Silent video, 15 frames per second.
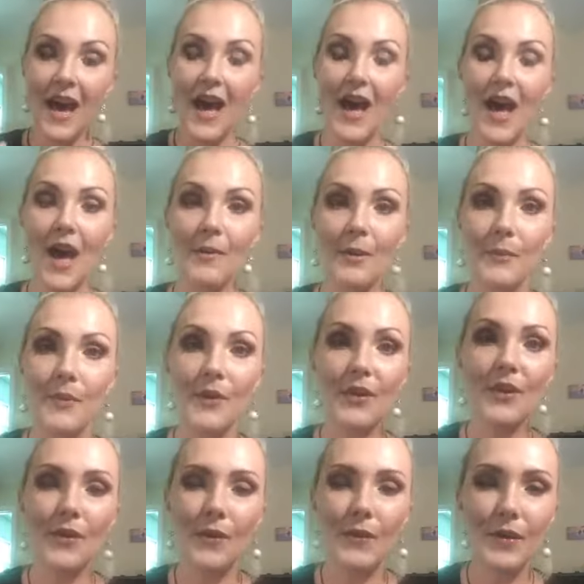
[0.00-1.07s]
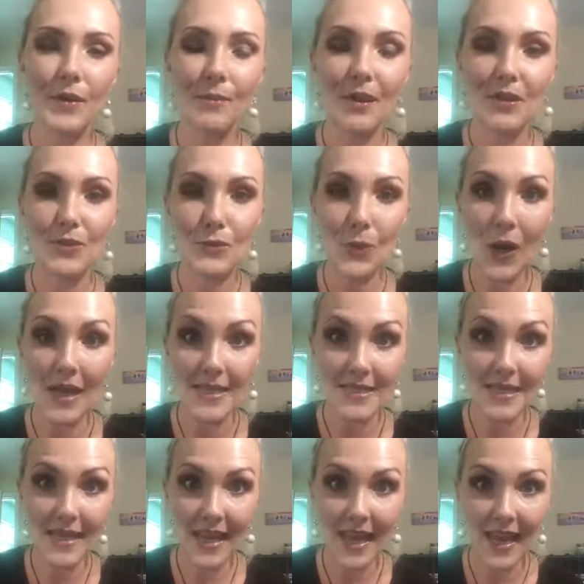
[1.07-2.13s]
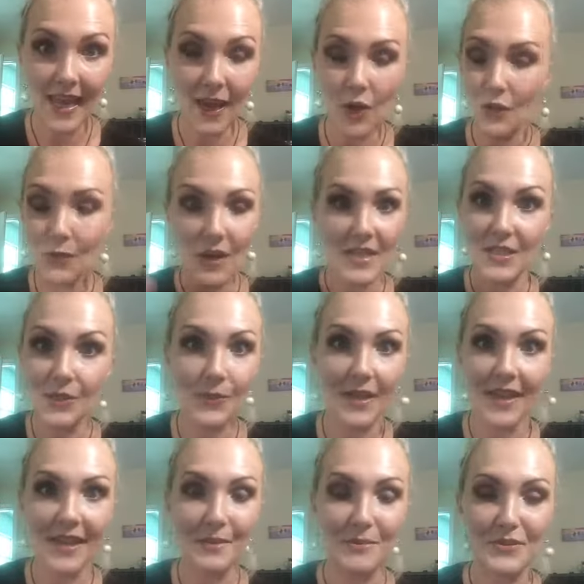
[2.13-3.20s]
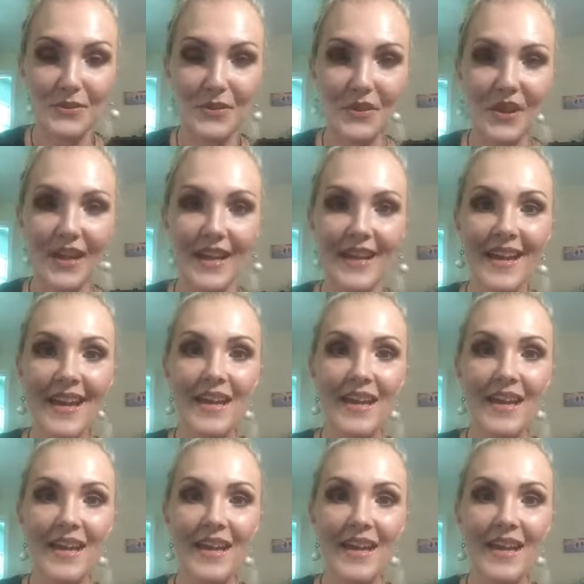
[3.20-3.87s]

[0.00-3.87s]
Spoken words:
I put it on there about twice a week, I'm sorry,